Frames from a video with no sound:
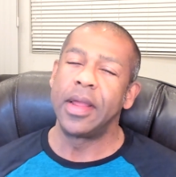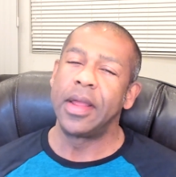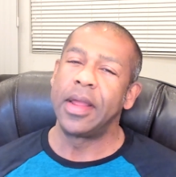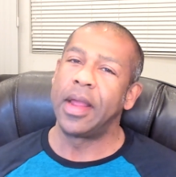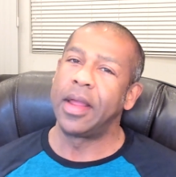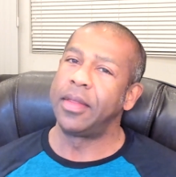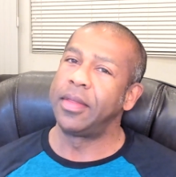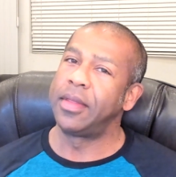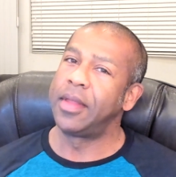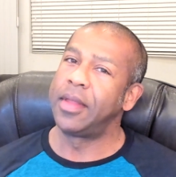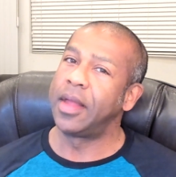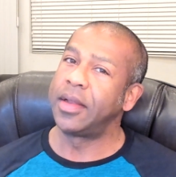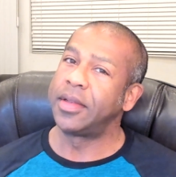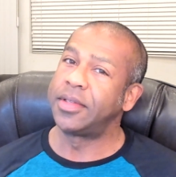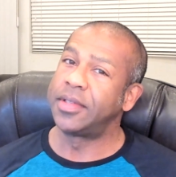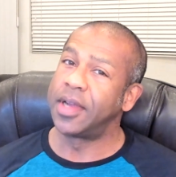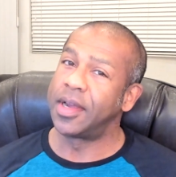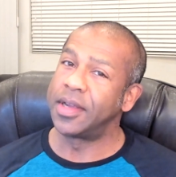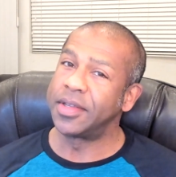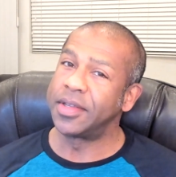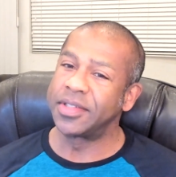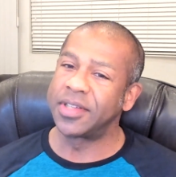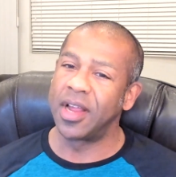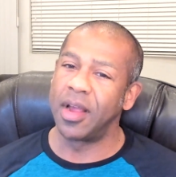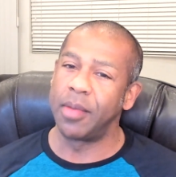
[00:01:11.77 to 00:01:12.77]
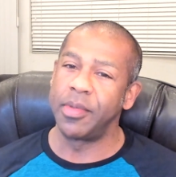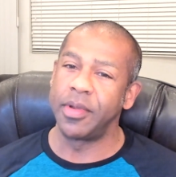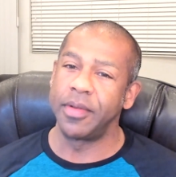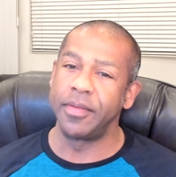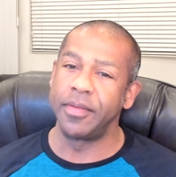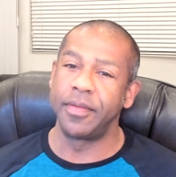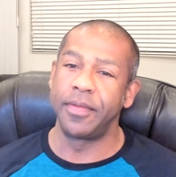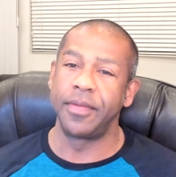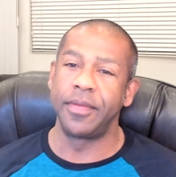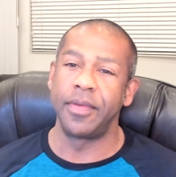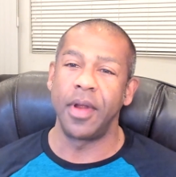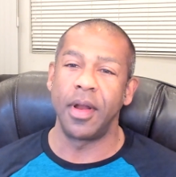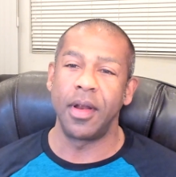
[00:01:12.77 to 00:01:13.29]
and that does come in
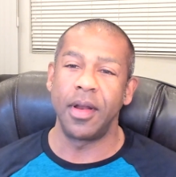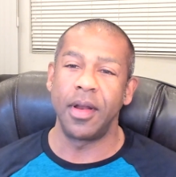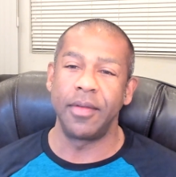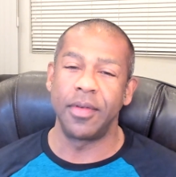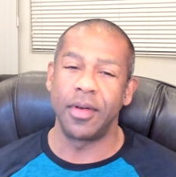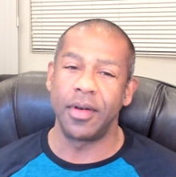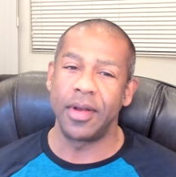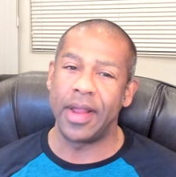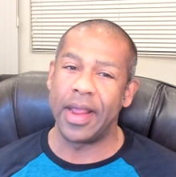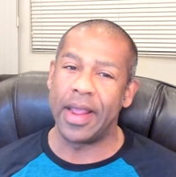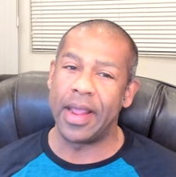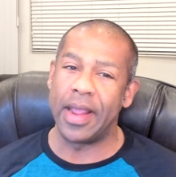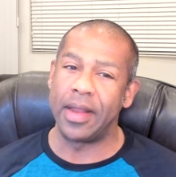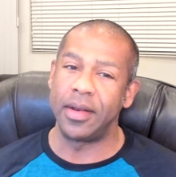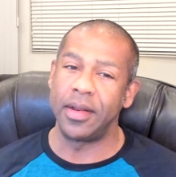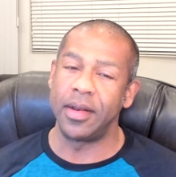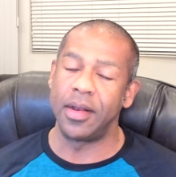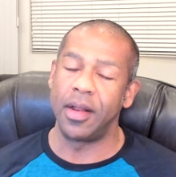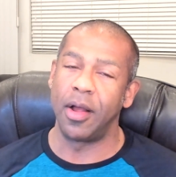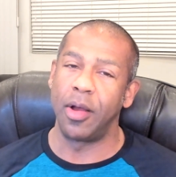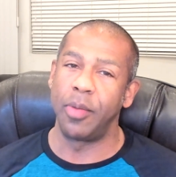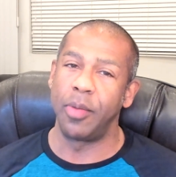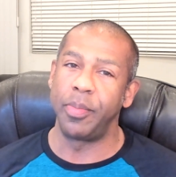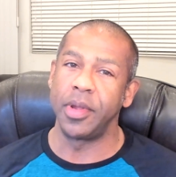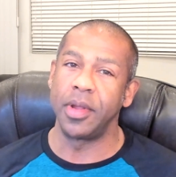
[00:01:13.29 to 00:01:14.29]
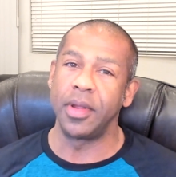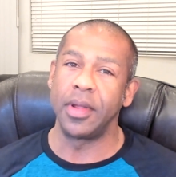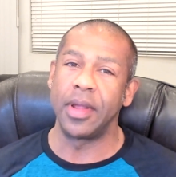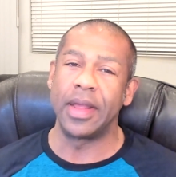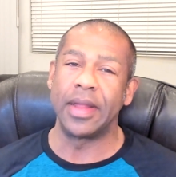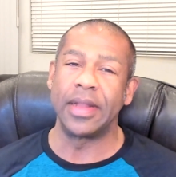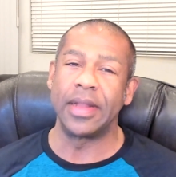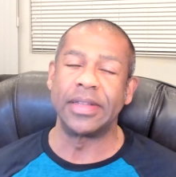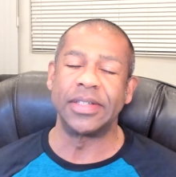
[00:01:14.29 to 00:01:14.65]
very, very handy in helping